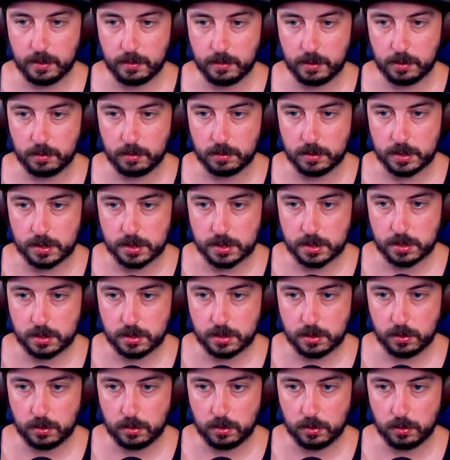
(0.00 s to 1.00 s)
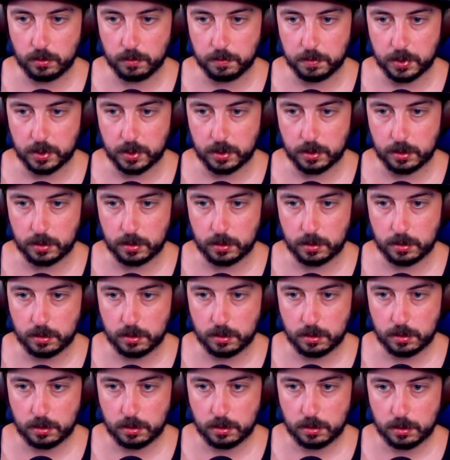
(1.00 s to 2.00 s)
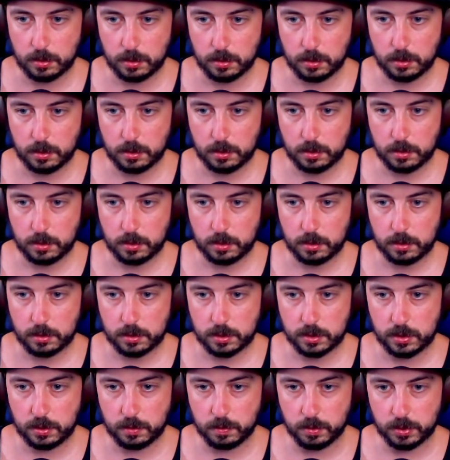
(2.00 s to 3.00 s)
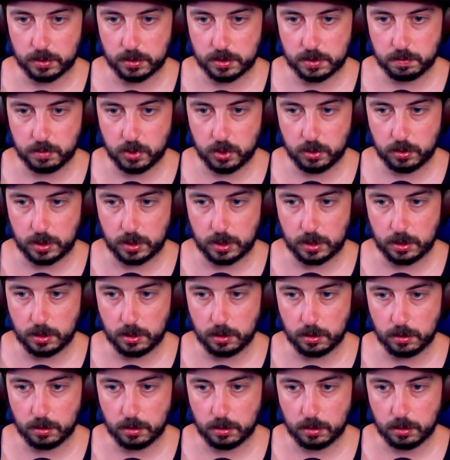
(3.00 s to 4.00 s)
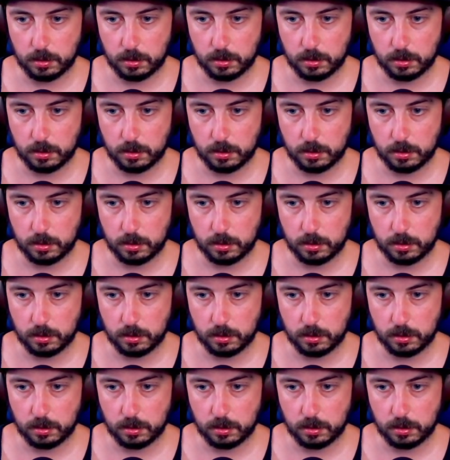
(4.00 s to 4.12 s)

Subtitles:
one was super spooky here.